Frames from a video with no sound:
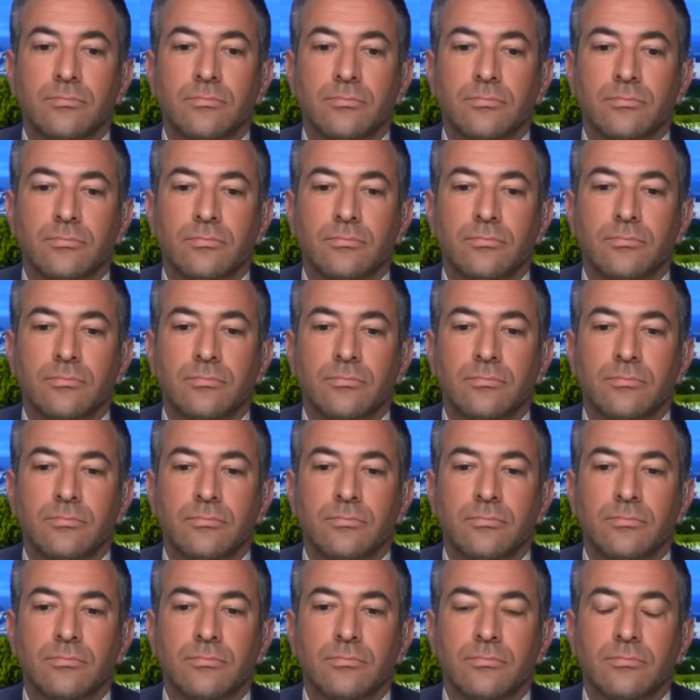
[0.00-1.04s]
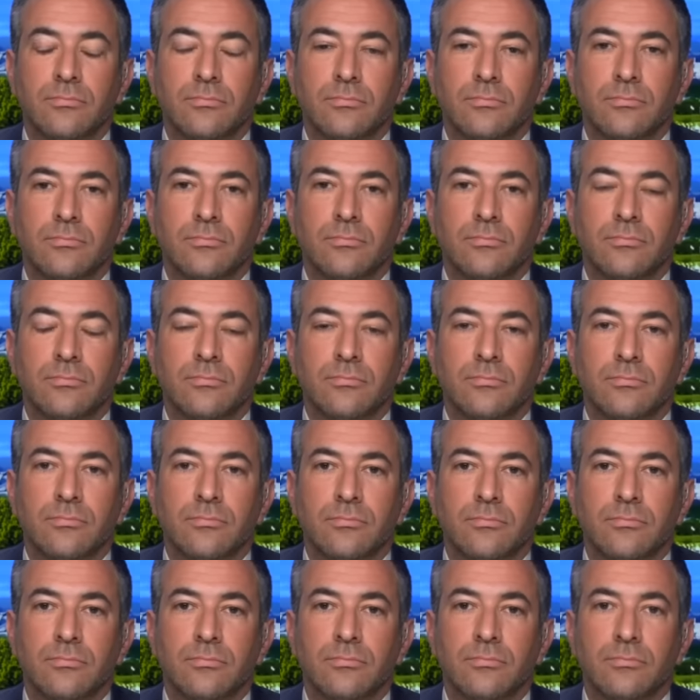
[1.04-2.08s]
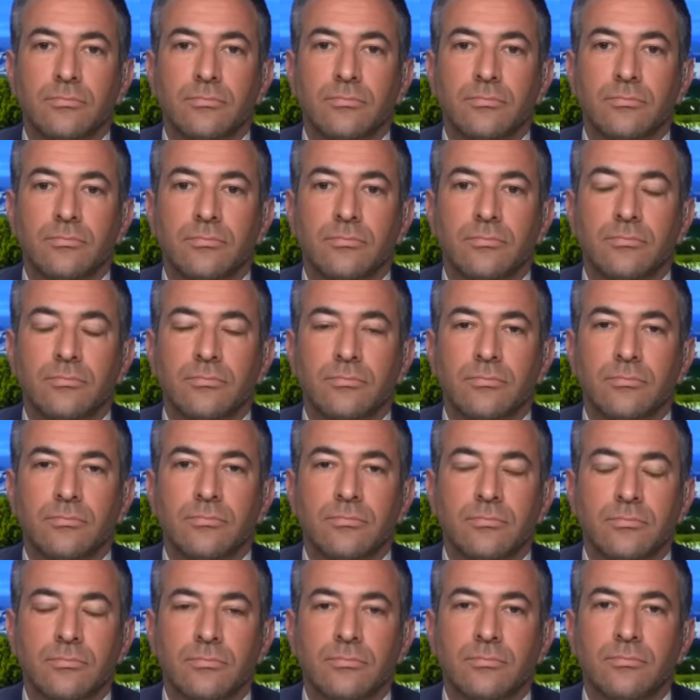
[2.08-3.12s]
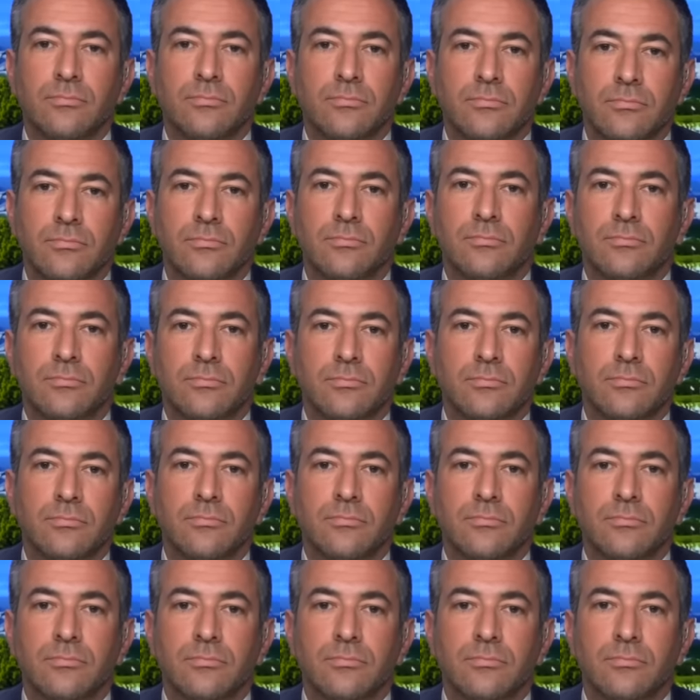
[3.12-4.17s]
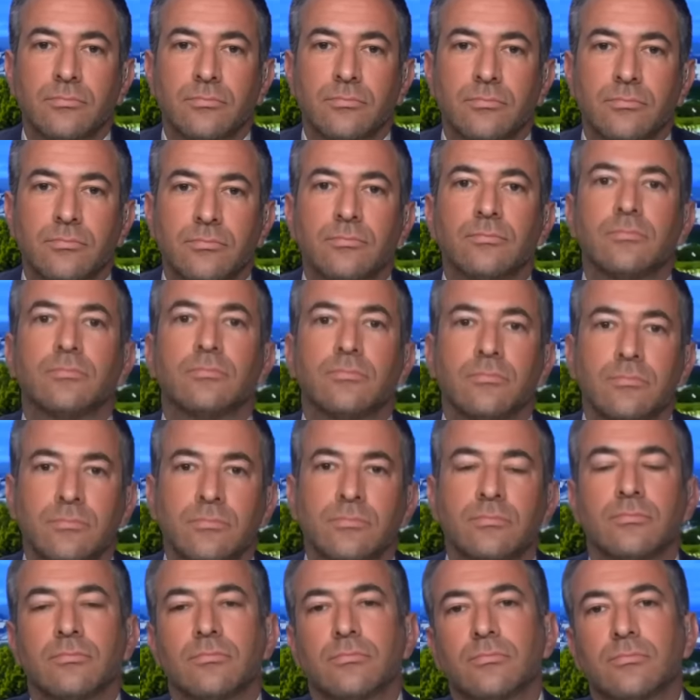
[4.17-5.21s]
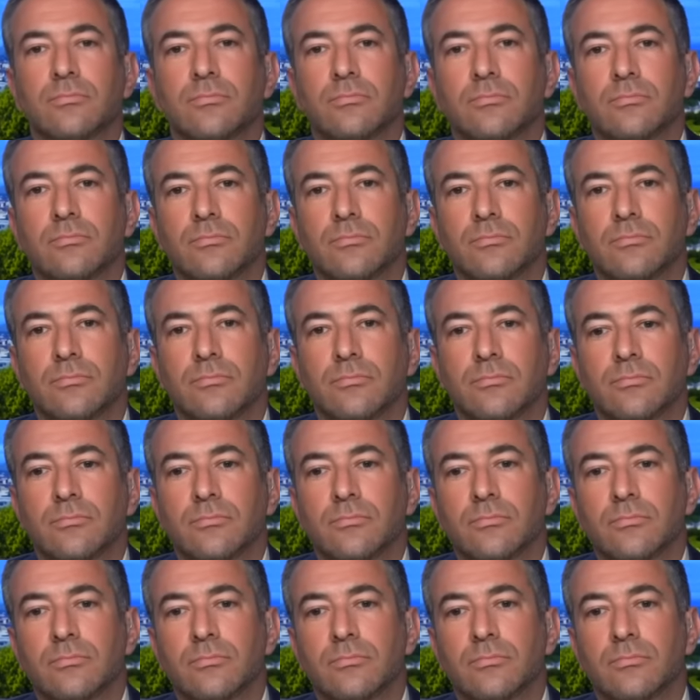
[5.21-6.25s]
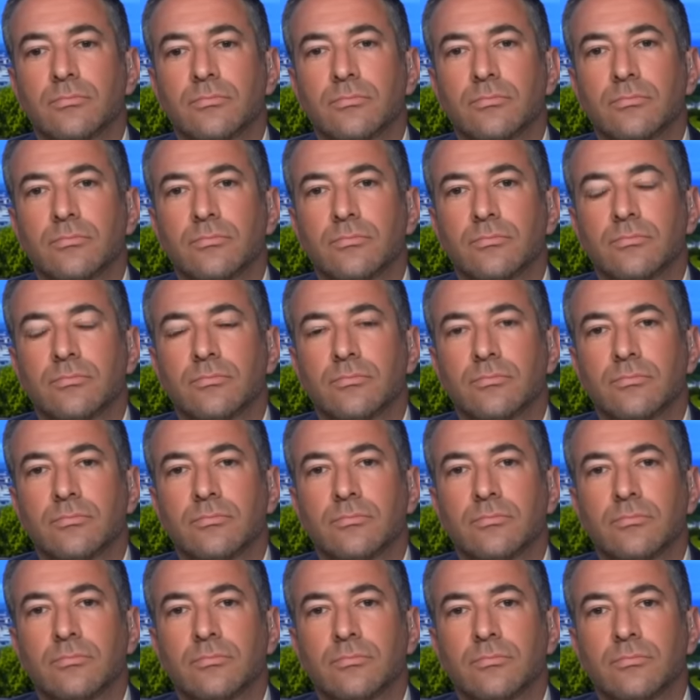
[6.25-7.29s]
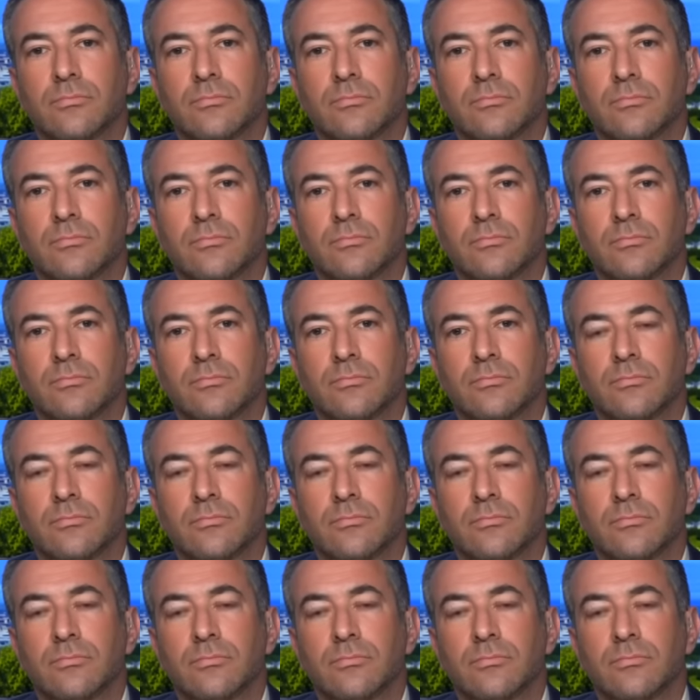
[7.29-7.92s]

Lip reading: (not speaking)